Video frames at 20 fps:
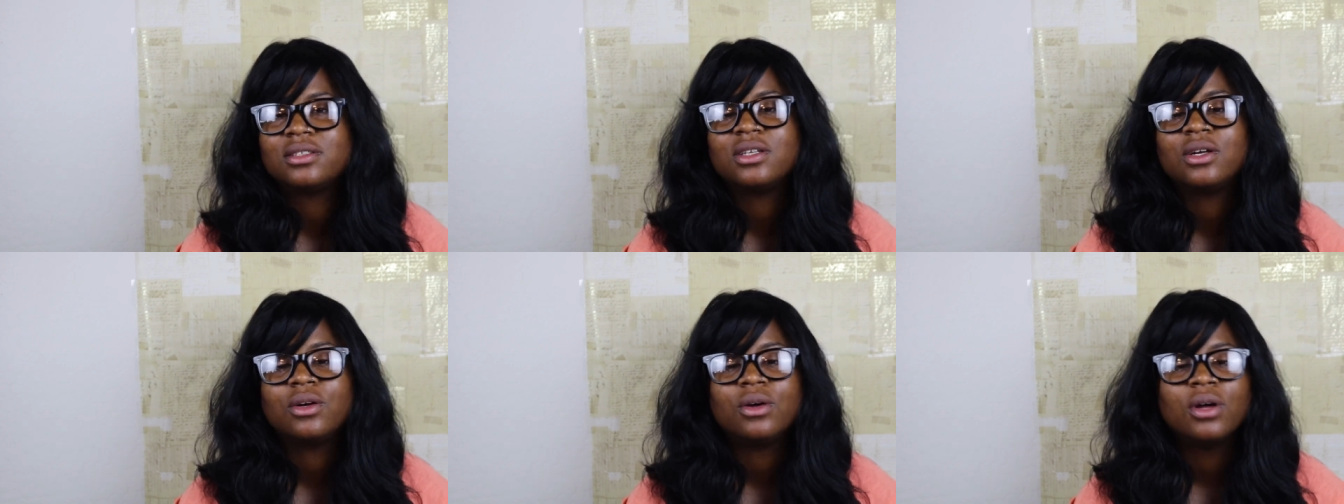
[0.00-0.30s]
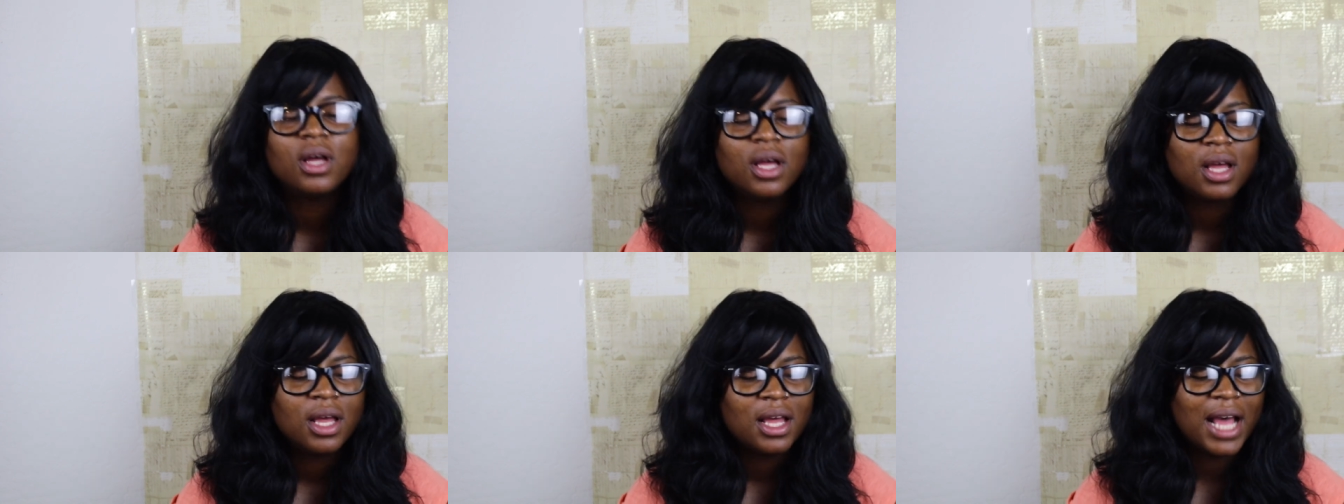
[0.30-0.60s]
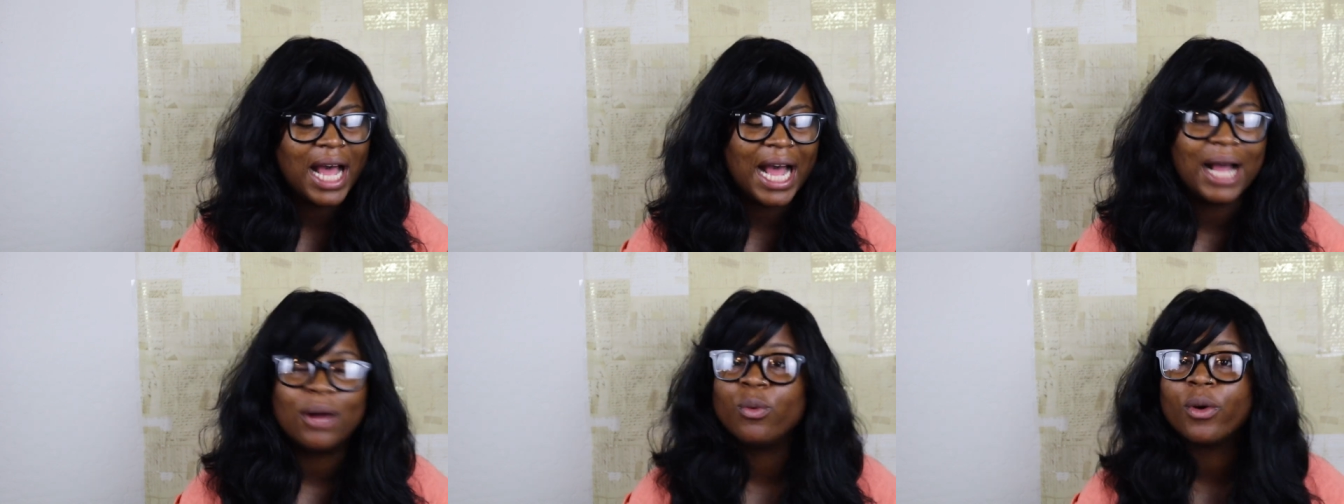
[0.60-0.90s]
So
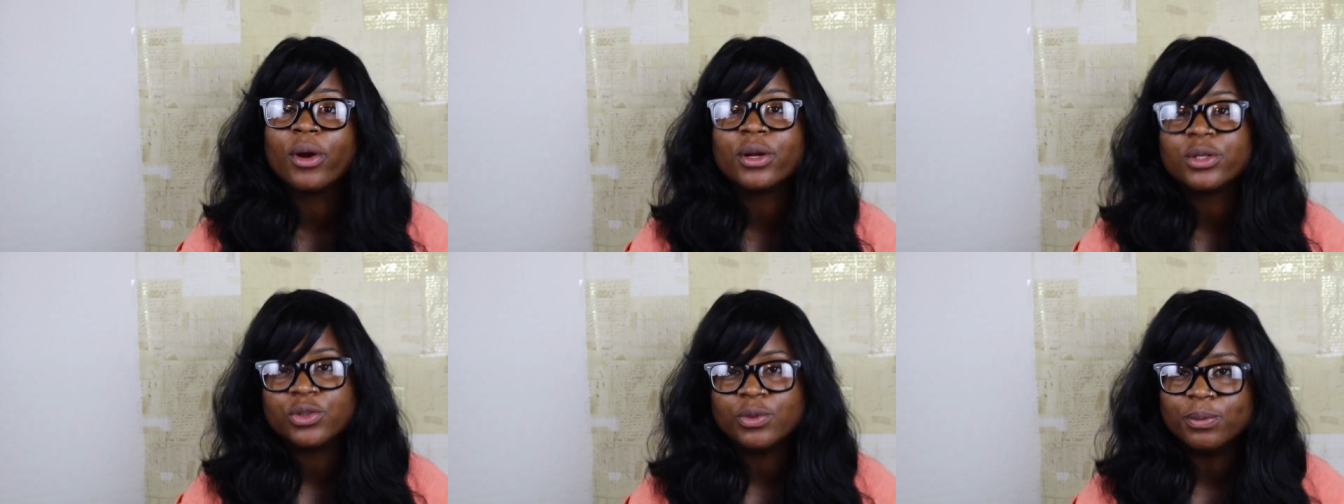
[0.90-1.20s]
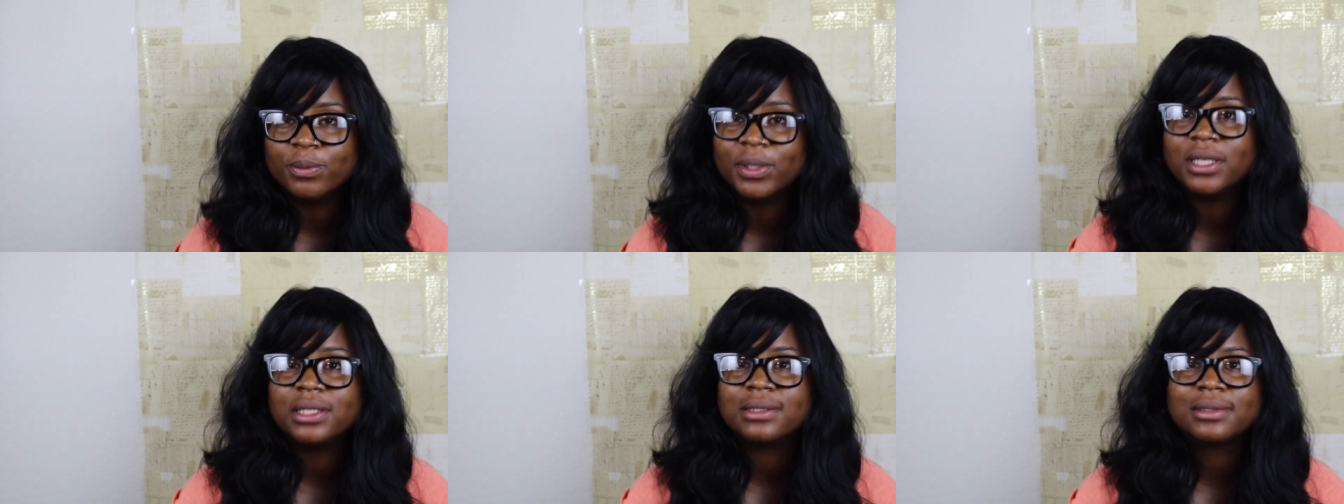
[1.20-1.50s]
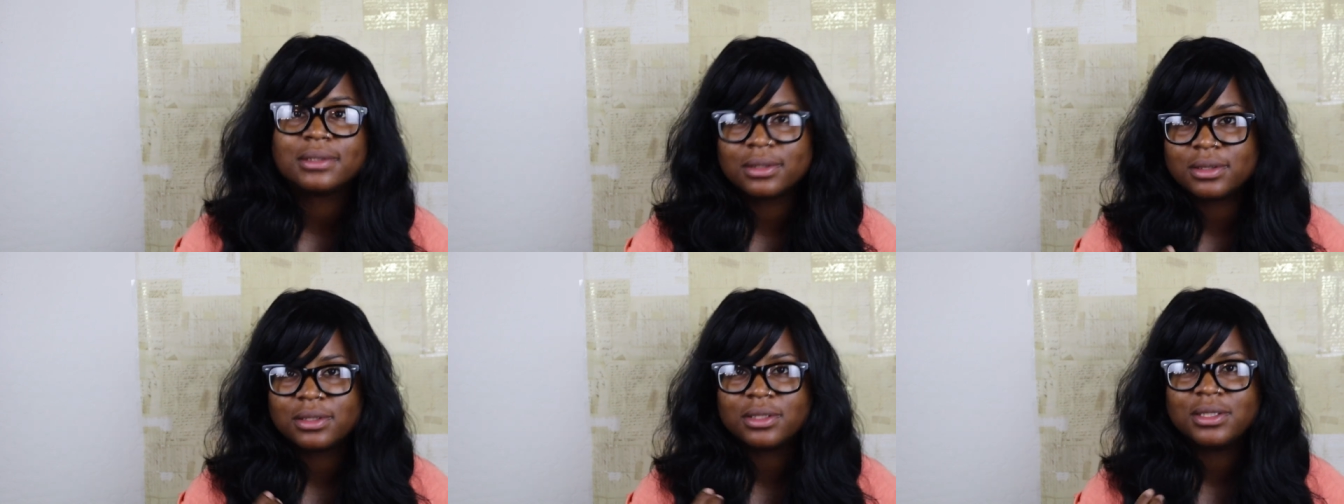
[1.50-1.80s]
I work too
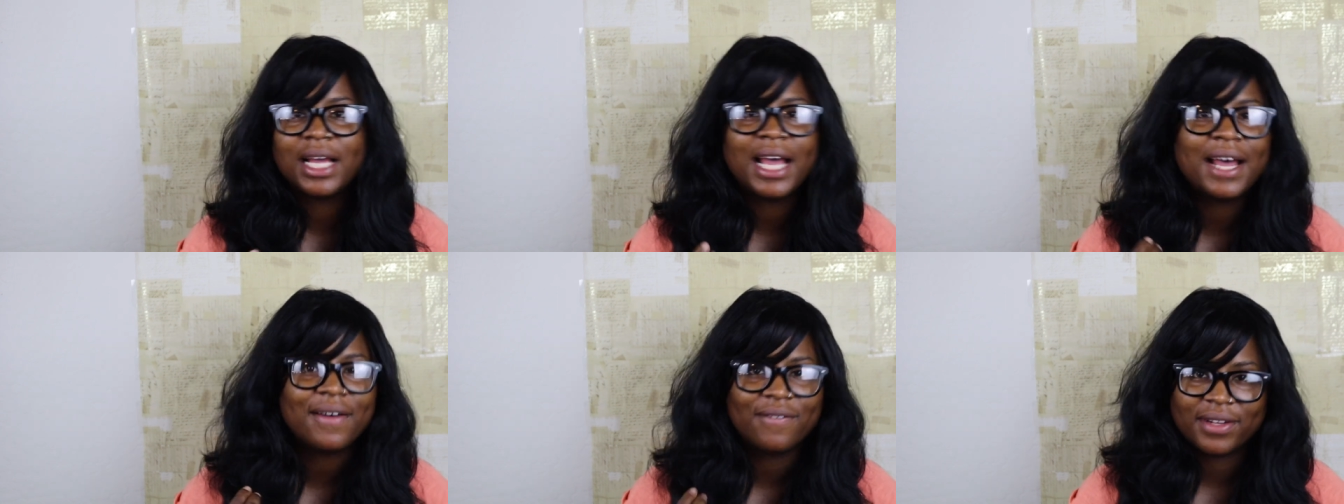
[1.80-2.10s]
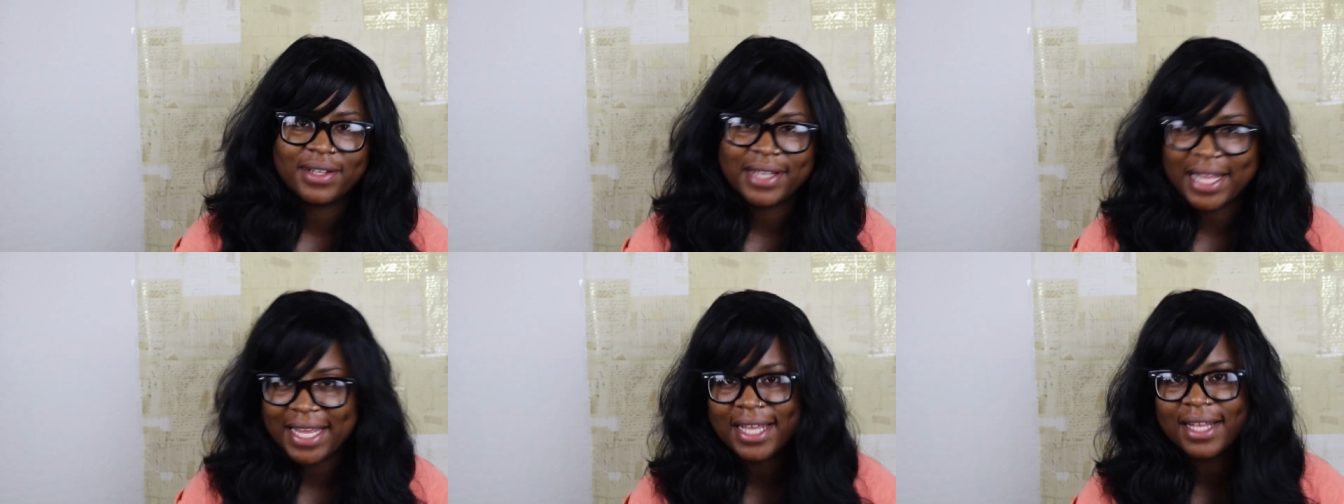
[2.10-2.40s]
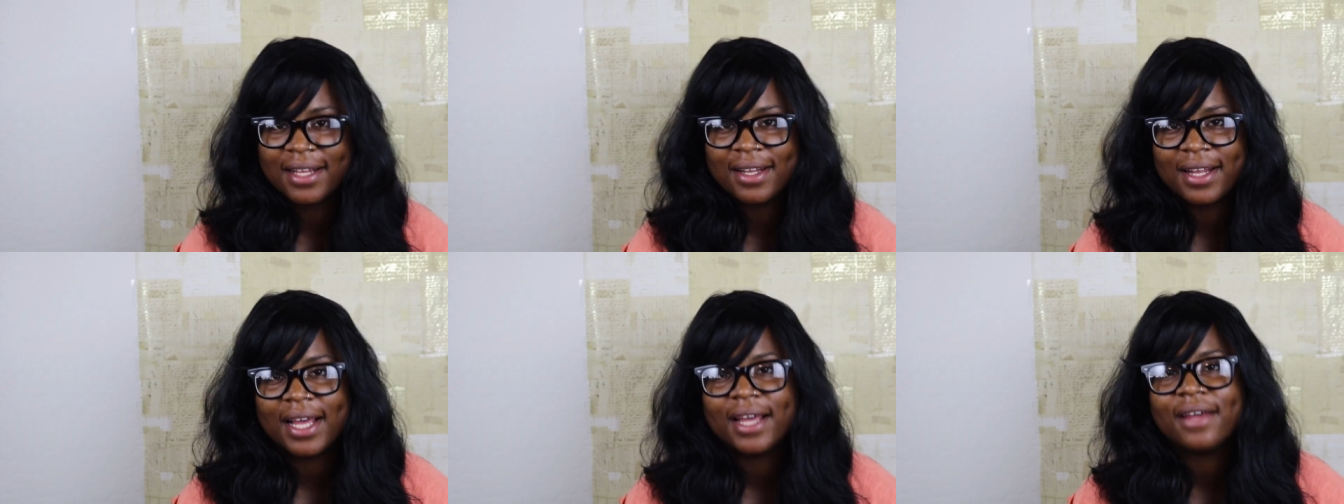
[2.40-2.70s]
much to have a
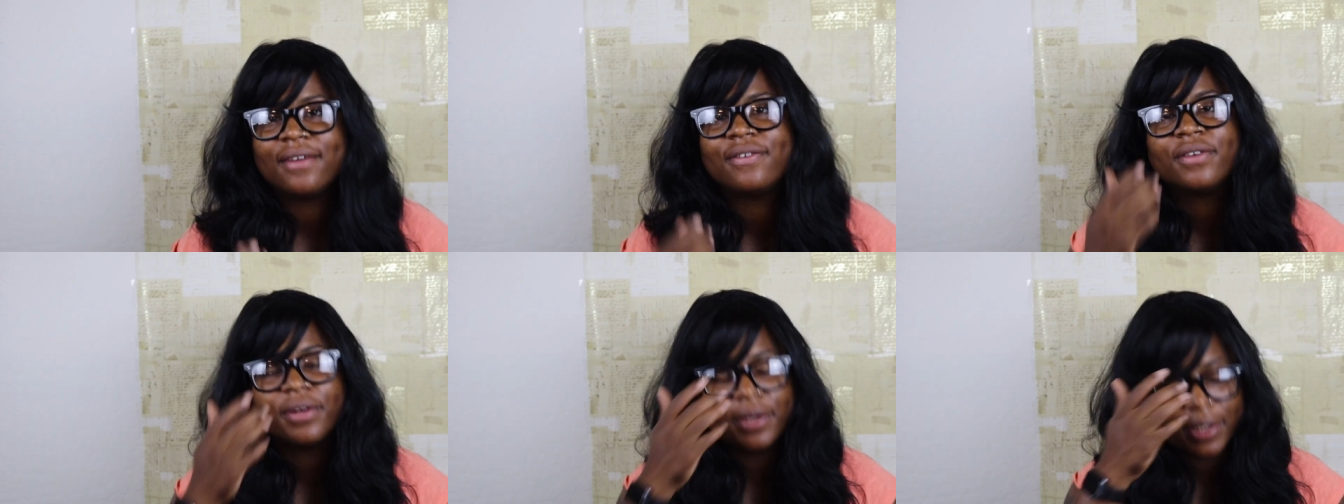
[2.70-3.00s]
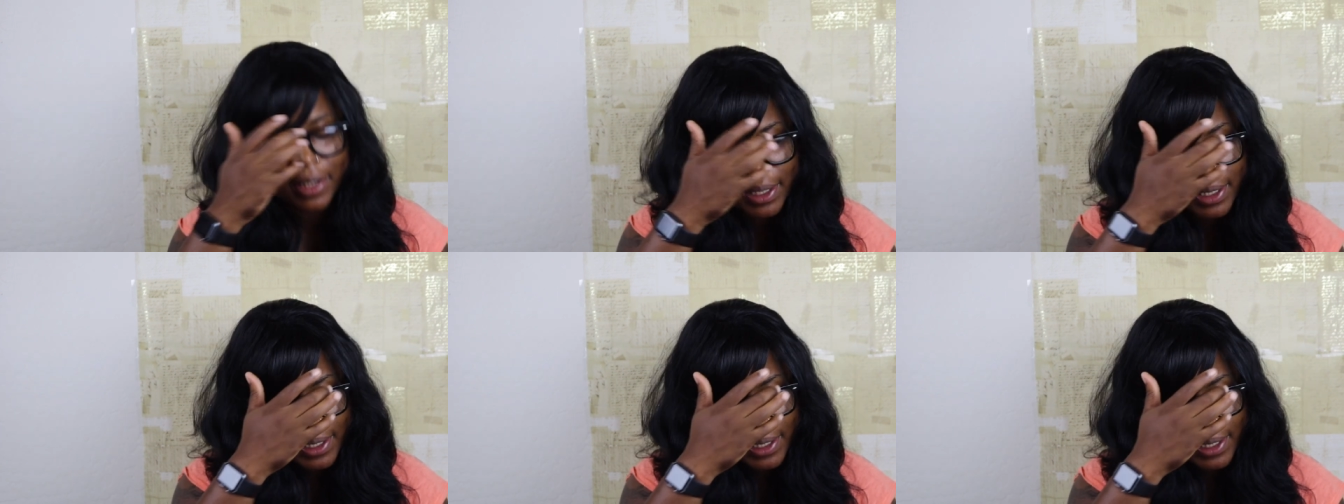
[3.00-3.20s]
dating life.